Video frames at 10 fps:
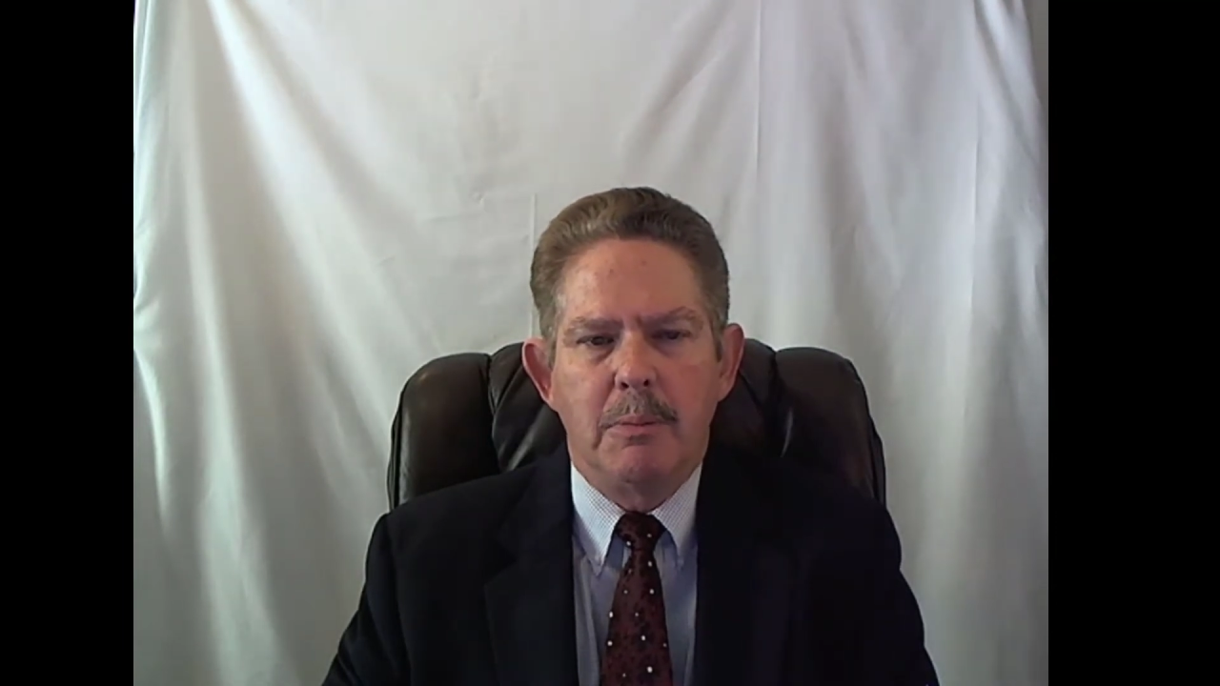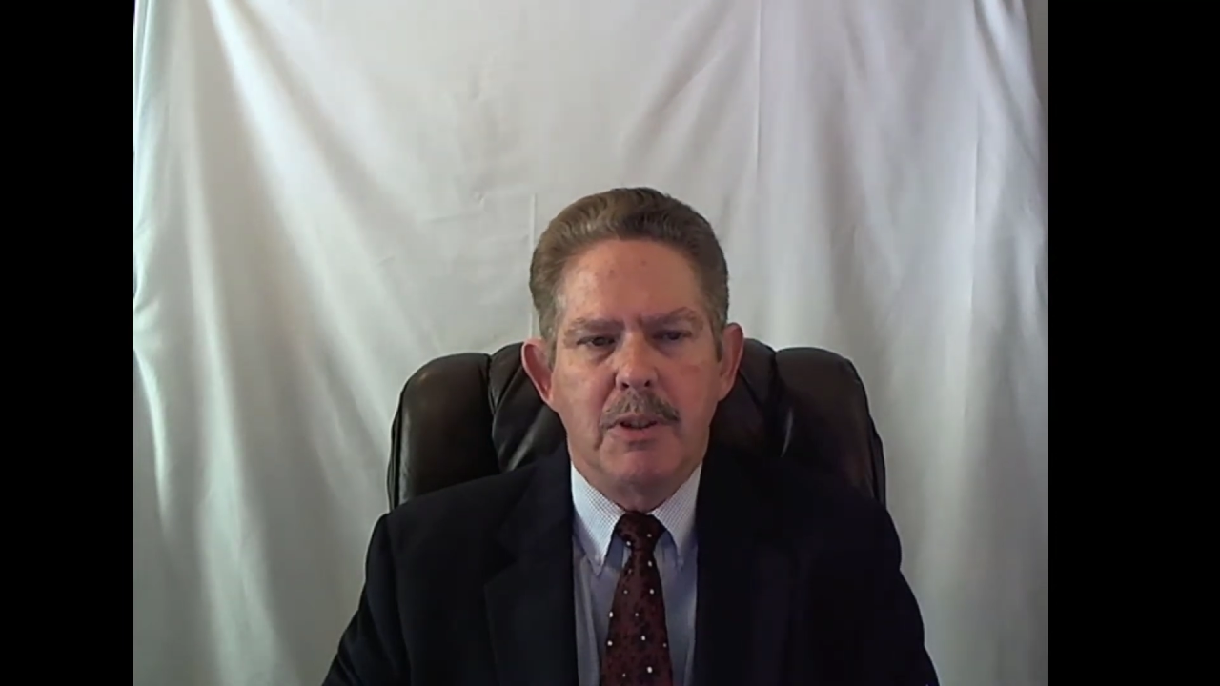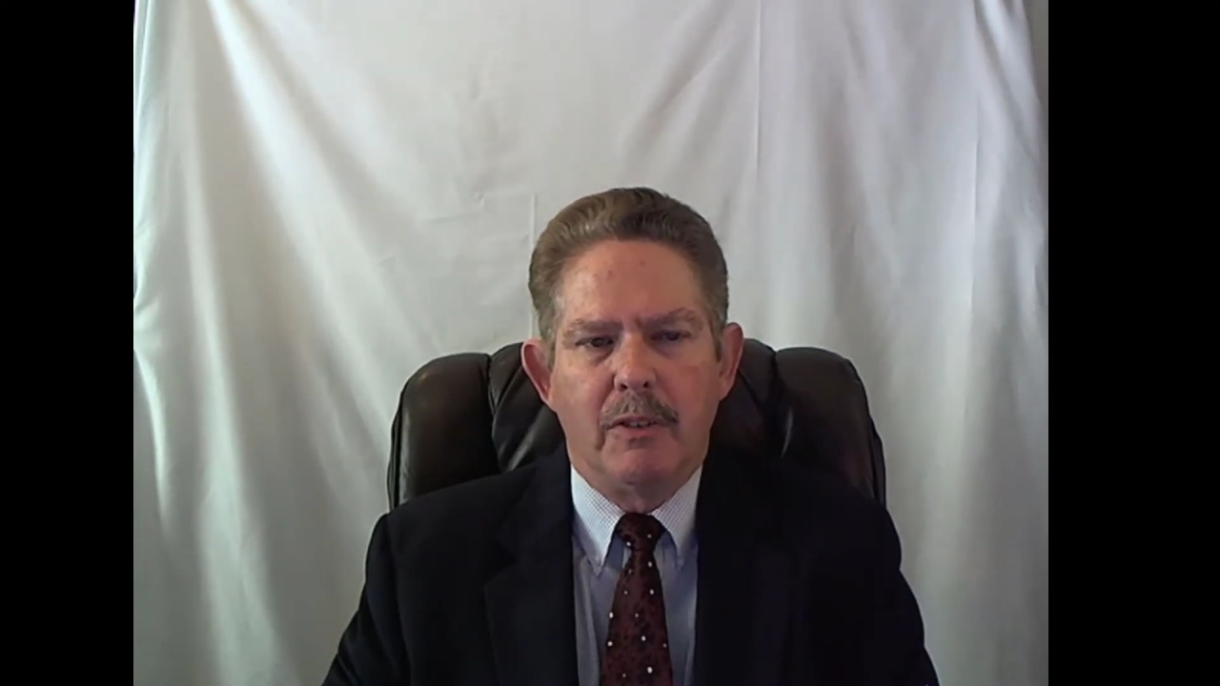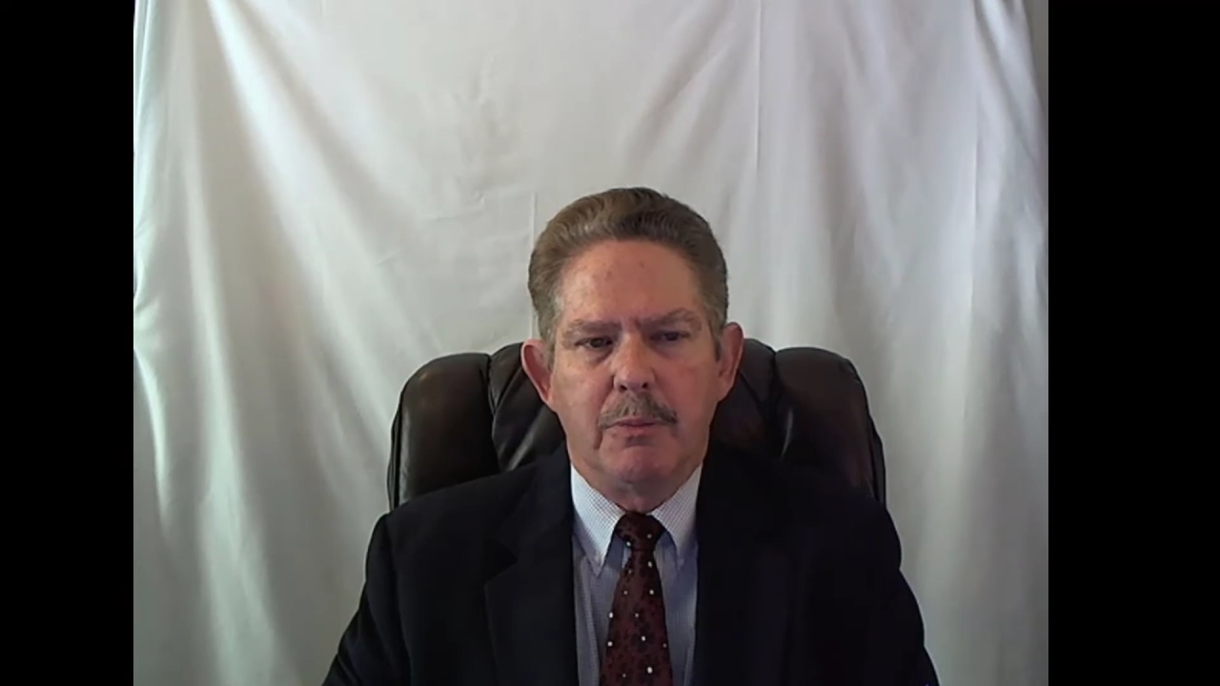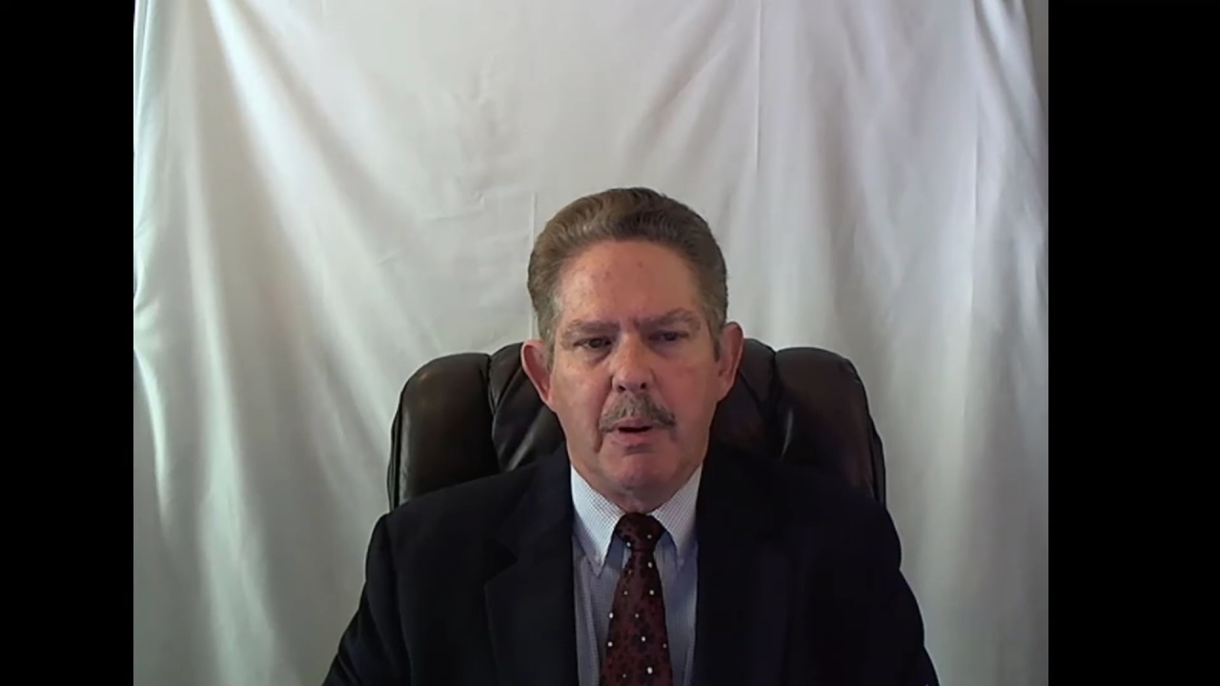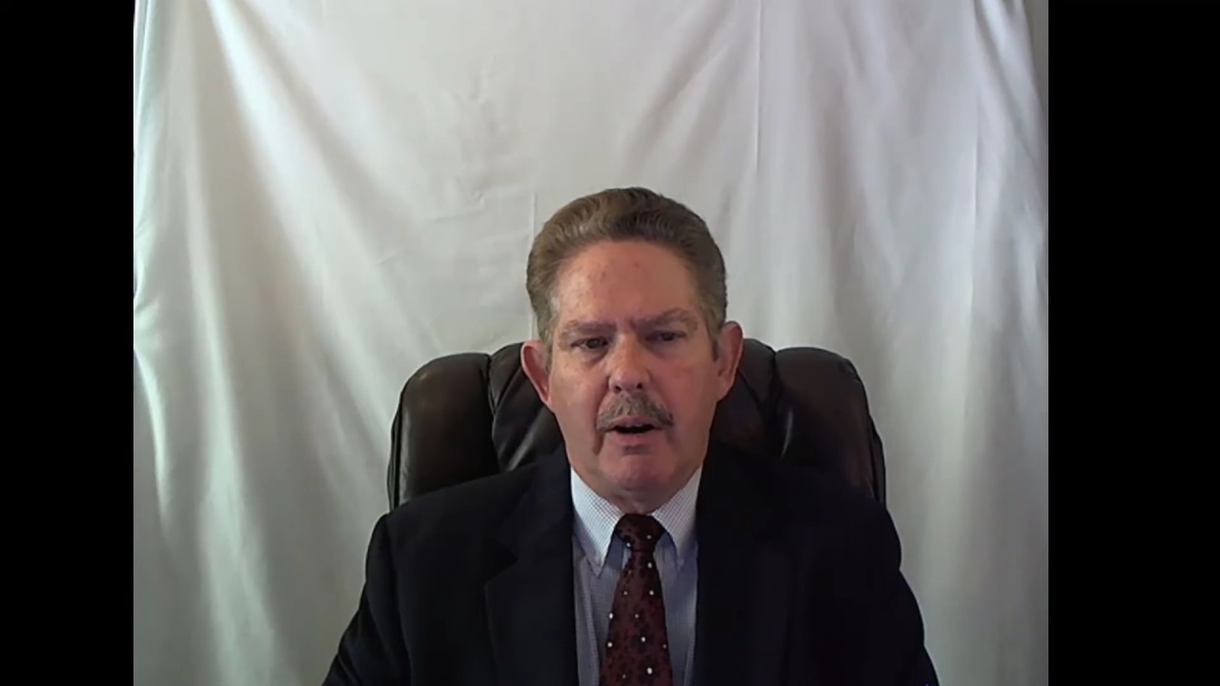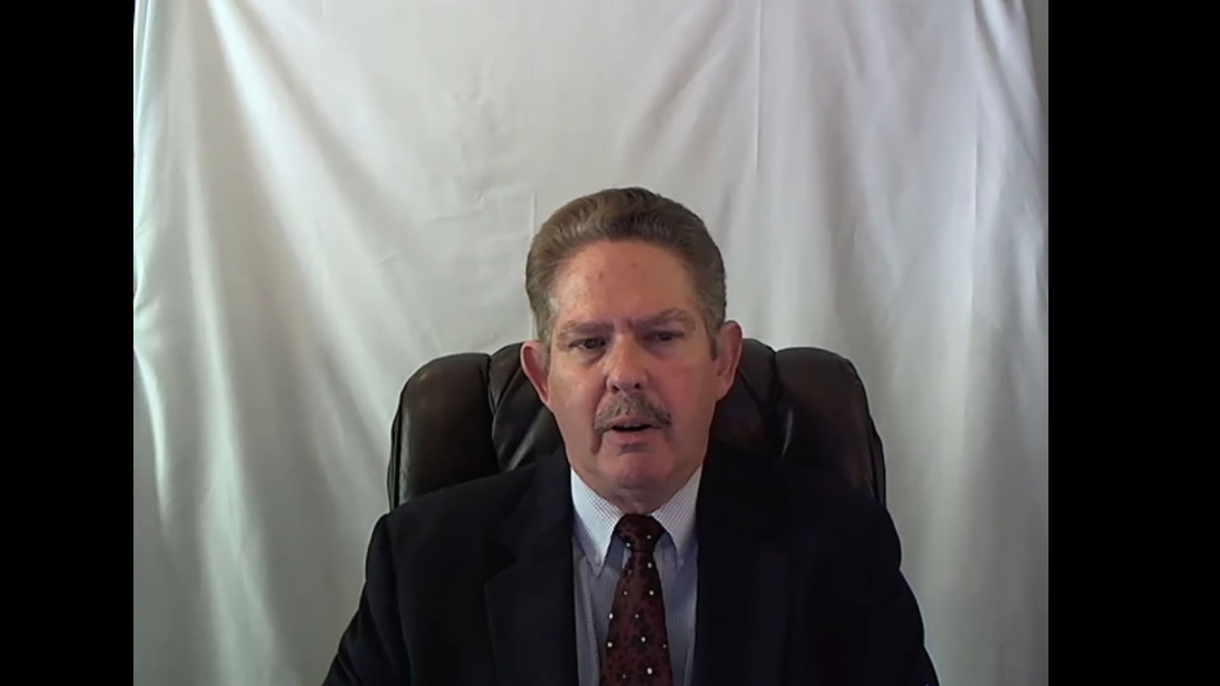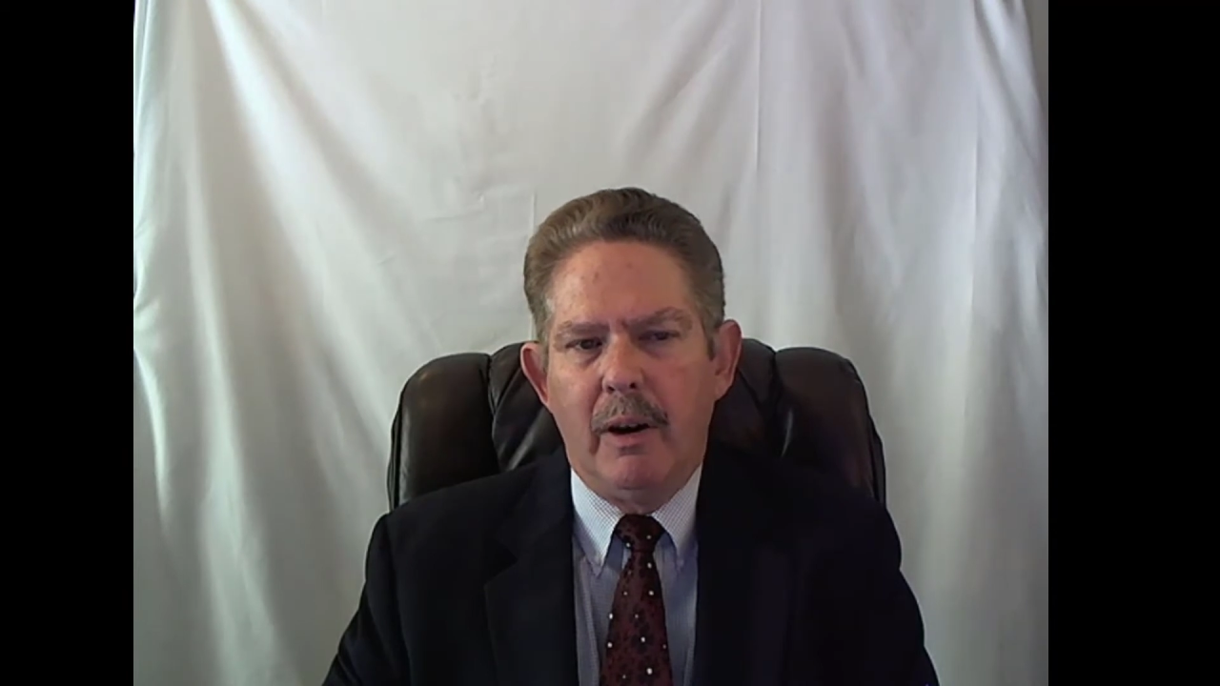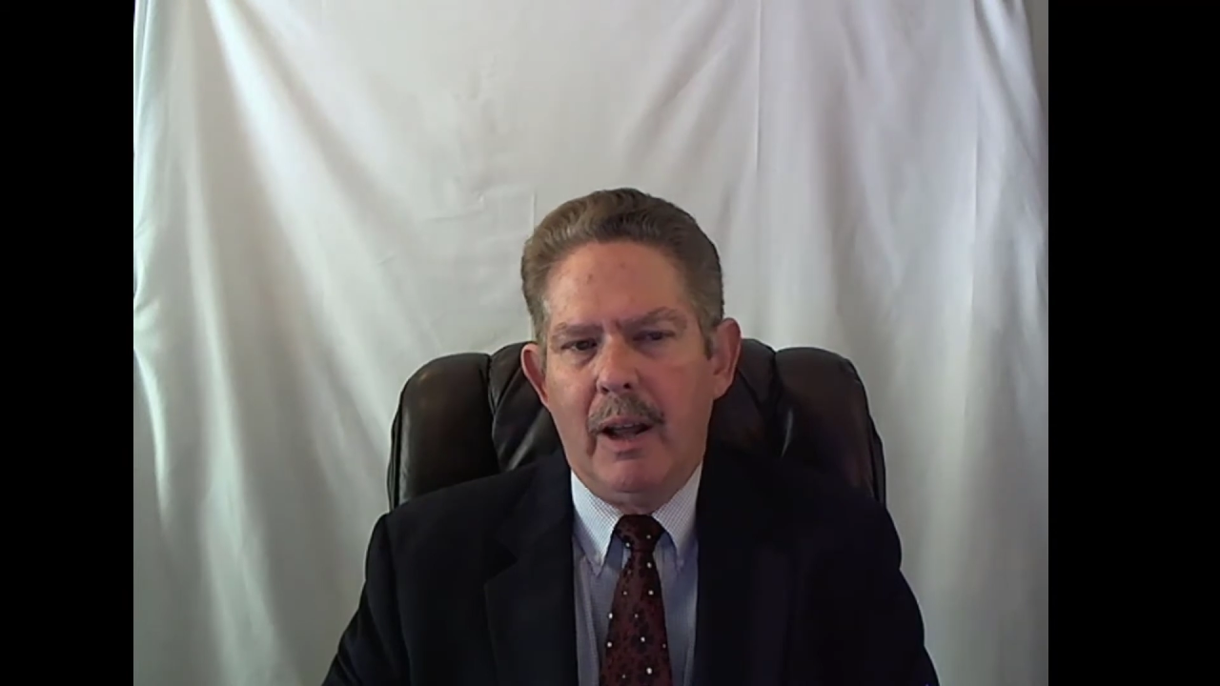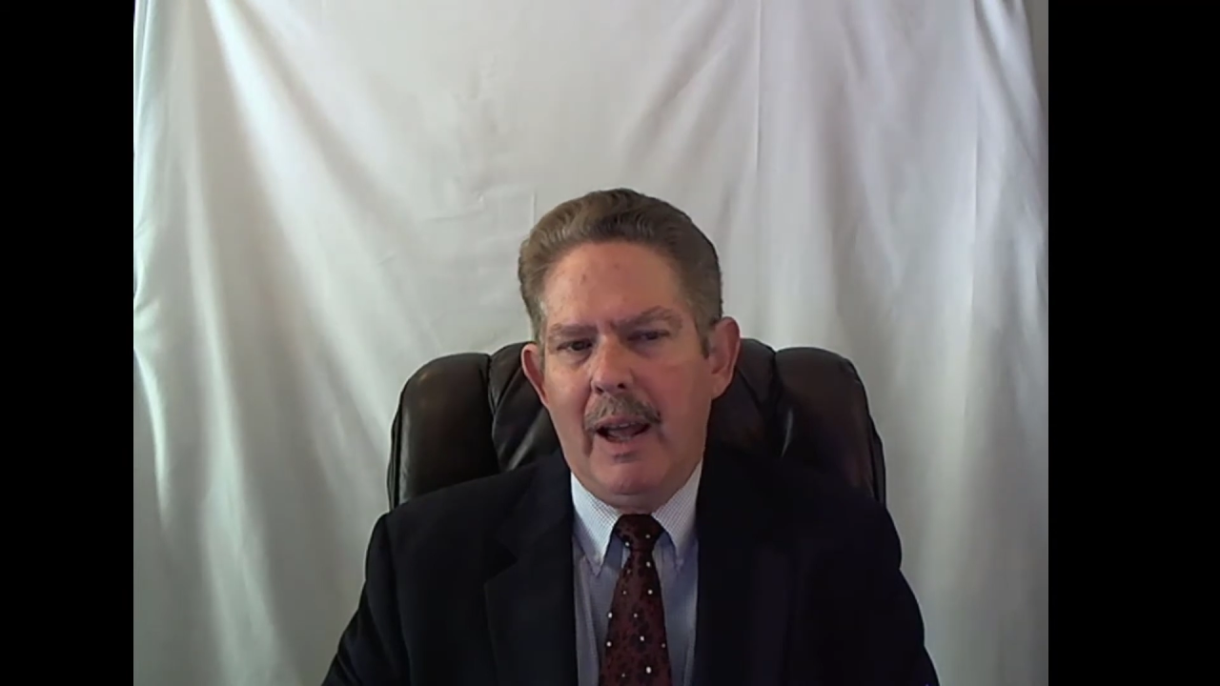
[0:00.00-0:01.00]
themselves
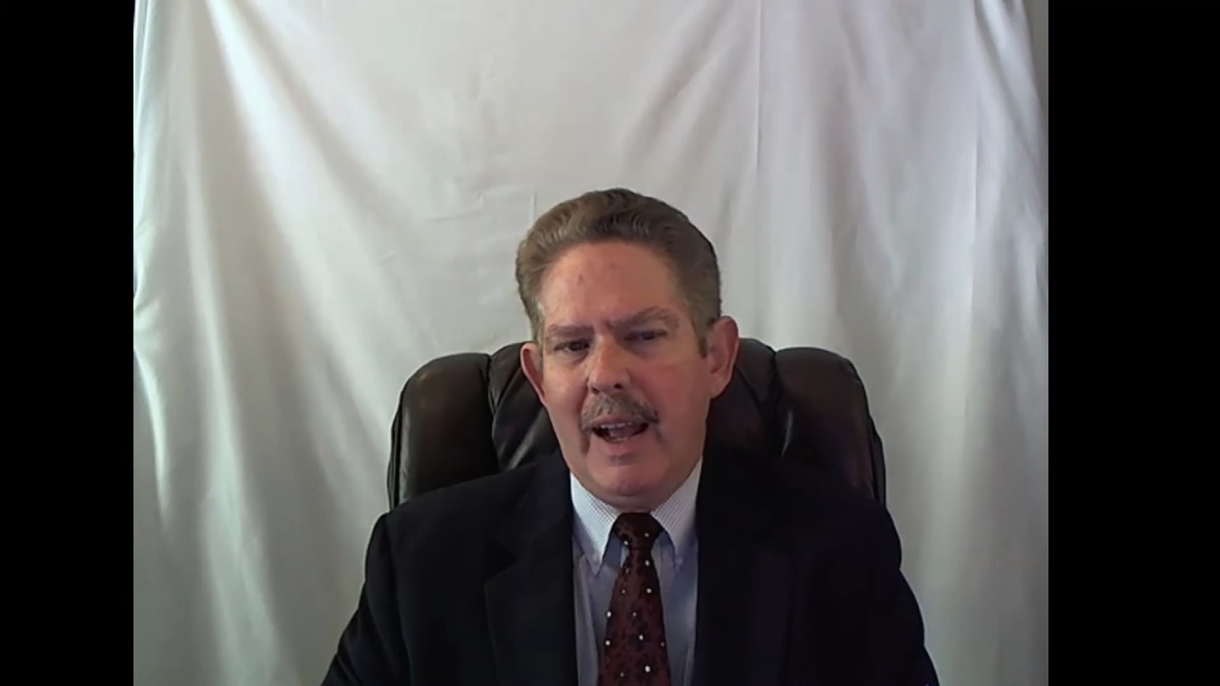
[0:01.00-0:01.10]
better